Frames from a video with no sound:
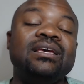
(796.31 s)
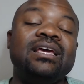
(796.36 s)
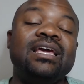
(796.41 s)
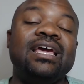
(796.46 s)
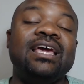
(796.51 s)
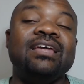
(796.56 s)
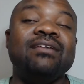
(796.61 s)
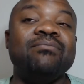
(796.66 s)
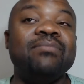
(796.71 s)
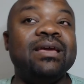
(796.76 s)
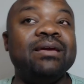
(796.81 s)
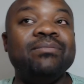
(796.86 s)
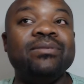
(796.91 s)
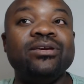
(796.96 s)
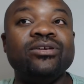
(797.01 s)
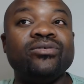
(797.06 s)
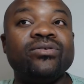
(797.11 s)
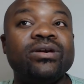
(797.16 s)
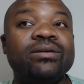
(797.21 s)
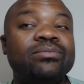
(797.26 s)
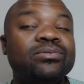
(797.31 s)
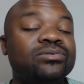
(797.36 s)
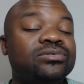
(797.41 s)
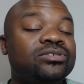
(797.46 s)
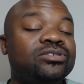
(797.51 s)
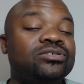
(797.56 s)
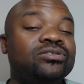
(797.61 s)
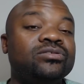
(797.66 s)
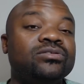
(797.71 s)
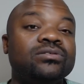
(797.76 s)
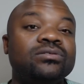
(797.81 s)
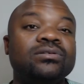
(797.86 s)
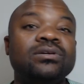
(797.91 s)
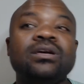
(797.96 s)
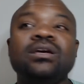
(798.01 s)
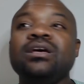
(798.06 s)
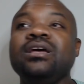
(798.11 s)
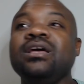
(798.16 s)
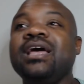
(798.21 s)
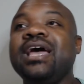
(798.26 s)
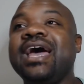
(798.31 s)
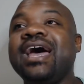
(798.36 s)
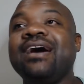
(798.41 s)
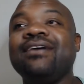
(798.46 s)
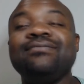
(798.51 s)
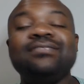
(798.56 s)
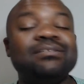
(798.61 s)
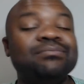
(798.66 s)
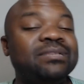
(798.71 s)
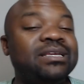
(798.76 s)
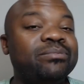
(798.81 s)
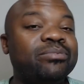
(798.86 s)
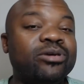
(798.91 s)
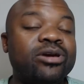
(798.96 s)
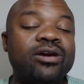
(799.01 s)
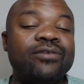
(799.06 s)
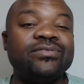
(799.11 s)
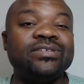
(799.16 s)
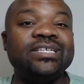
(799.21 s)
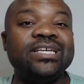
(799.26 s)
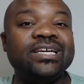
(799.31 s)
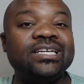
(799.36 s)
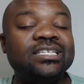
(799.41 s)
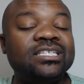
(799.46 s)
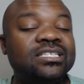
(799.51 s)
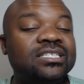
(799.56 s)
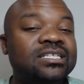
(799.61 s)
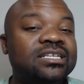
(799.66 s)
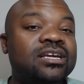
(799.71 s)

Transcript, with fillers: and maybe you're able to have some deeper conversations and